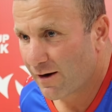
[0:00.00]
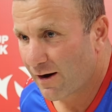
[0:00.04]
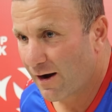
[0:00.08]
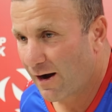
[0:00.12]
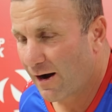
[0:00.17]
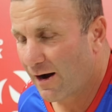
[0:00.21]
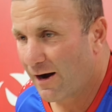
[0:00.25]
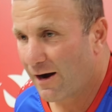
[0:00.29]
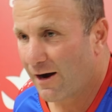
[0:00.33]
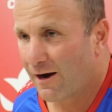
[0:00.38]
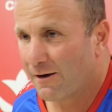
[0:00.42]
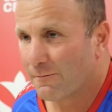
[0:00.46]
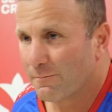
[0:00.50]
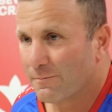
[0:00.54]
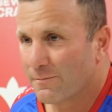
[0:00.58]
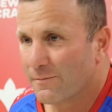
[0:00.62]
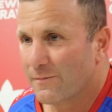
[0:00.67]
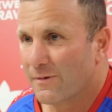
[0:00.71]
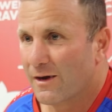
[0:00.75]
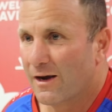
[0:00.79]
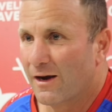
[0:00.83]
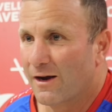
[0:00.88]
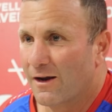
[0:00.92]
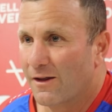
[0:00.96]

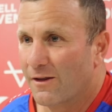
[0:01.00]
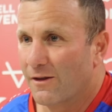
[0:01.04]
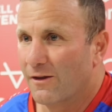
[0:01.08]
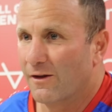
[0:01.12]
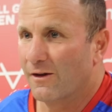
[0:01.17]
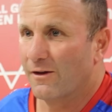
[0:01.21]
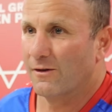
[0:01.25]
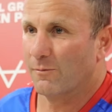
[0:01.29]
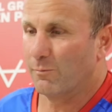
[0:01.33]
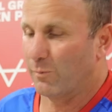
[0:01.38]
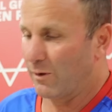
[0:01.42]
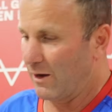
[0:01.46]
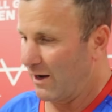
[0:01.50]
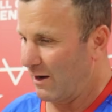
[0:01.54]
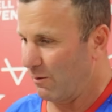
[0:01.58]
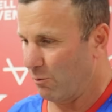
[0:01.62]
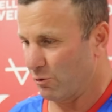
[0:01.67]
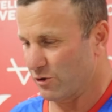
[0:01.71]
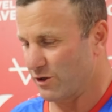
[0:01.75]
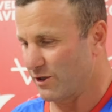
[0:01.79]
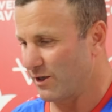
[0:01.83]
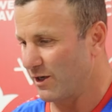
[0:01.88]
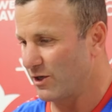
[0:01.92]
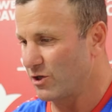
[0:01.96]
player
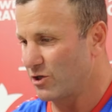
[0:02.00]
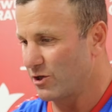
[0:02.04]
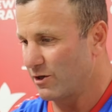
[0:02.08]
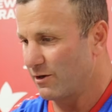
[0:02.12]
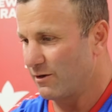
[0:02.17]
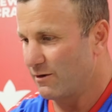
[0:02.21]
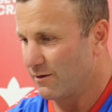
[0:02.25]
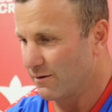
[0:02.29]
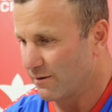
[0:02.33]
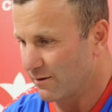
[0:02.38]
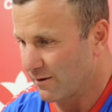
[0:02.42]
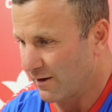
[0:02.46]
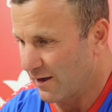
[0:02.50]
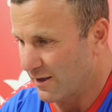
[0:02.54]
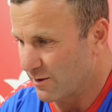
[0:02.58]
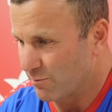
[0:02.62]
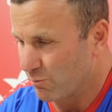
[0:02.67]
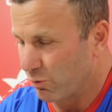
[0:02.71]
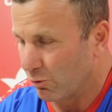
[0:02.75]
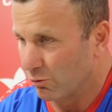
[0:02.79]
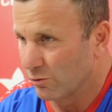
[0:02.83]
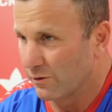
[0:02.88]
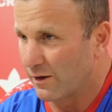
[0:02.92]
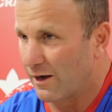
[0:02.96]
wasn't injured, gets
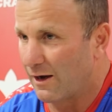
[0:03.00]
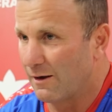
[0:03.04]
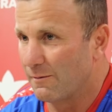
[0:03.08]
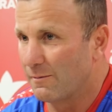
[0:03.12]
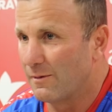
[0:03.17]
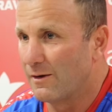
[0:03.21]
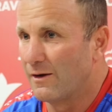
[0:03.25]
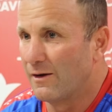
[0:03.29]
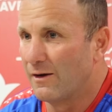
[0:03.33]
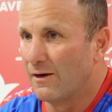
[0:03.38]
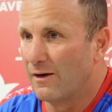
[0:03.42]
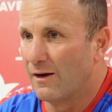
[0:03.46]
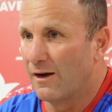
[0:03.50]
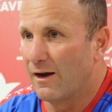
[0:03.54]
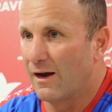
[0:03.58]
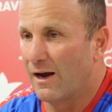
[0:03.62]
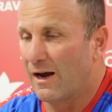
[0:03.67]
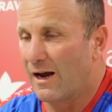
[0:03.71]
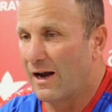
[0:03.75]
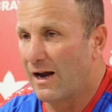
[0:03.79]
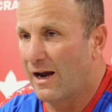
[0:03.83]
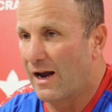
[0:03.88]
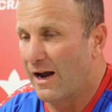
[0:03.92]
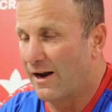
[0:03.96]
pulled up,
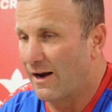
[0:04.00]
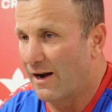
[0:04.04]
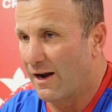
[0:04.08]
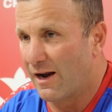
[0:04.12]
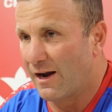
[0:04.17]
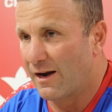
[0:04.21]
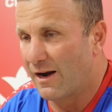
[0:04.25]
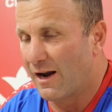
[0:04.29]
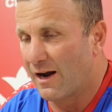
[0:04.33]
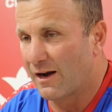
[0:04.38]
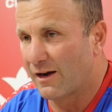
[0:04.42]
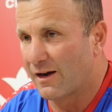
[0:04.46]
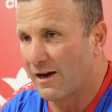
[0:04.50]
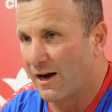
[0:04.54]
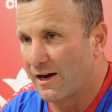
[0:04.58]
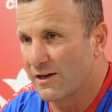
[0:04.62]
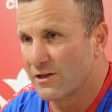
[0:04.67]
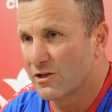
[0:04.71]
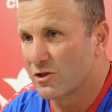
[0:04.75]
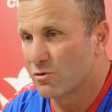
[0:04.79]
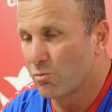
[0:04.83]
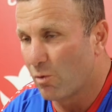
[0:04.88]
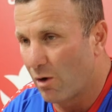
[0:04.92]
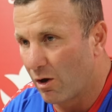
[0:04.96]
and in our
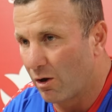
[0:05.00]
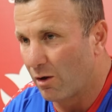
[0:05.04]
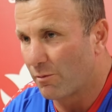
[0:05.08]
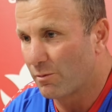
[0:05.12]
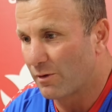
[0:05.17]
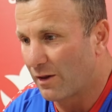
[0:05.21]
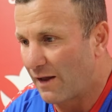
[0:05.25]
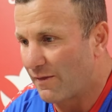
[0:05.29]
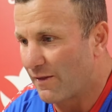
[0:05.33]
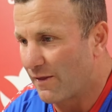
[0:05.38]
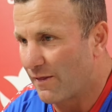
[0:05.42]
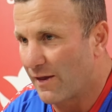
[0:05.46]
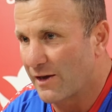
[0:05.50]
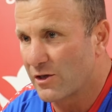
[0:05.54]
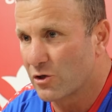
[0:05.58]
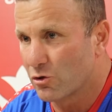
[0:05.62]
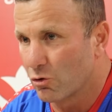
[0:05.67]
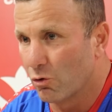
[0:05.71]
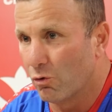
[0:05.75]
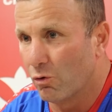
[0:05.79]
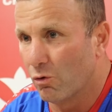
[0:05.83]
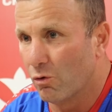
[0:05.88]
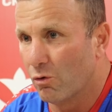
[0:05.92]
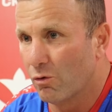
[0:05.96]
case as well, I'm glad that they
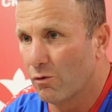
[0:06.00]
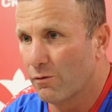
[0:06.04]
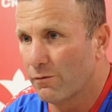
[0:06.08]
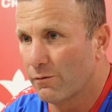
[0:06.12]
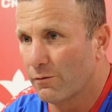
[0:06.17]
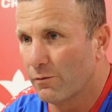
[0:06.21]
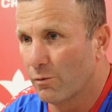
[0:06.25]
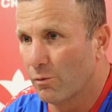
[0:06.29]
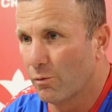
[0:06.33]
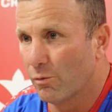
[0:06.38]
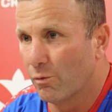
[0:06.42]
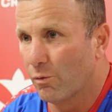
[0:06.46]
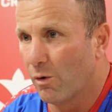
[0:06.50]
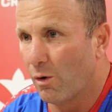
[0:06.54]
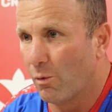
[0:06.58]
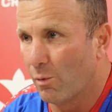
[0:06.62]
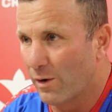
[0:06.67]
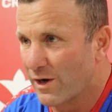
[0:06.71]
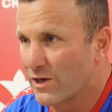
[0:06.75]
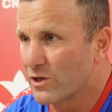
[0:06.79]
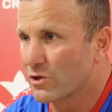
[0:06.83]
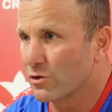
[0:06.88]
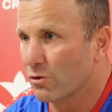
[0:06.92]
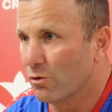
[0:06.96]
saw what
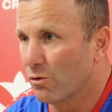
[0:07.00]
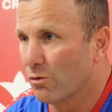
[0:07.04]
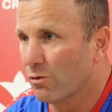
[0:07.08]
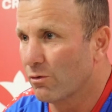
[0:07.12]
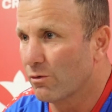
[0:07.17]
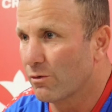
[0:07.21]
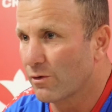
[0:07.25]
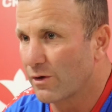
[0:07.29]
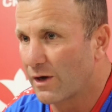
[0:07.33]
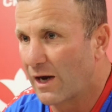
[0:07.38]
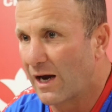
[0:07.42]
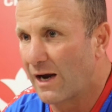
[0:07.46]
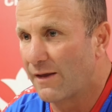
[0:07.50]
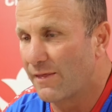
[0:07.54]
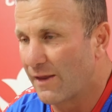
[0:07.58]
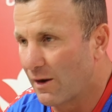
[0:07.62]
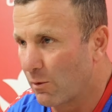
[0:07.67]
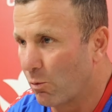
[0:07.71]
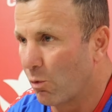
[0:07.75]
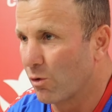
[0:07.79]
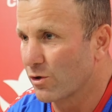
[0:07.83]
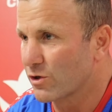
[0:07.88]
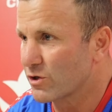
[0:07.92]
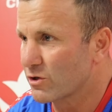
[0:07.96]
we saw. Yeah,
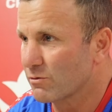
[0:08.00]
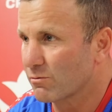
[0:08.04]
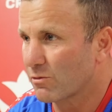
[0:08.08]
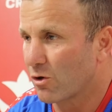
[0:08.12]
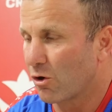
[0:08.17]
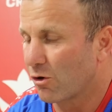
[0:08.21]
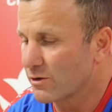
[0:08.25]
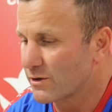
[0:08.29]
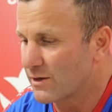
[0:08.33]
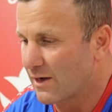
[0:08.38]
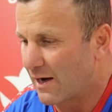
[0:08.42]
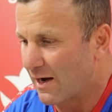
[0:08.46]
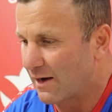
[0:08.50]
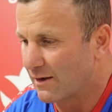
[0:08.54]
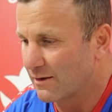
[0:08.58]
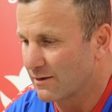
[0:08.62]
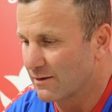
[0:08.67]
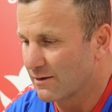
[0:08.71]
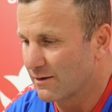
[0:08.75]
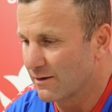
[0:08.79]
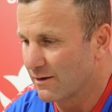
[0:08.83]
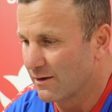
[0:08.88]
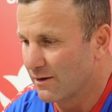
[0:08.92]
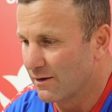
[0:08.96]
there was some
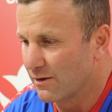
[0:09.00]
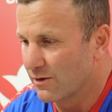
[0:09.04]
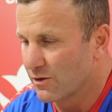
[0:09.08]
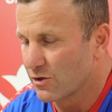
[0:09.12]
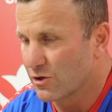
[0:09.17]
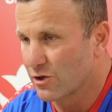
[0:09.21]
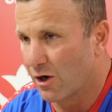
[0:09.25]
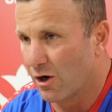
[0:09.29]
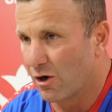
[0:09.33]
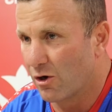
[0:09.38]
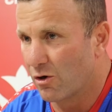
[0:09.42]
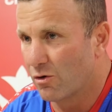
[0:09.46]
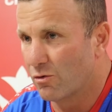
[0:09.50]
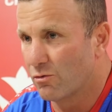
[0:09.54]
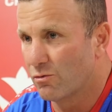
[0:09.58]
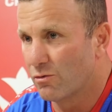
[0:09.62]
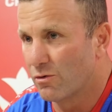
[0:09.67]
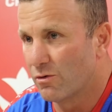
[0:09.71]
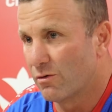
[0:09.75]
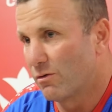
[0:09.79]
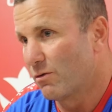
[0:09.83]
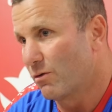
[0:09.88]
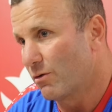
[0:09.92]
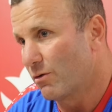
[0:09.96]
contact, so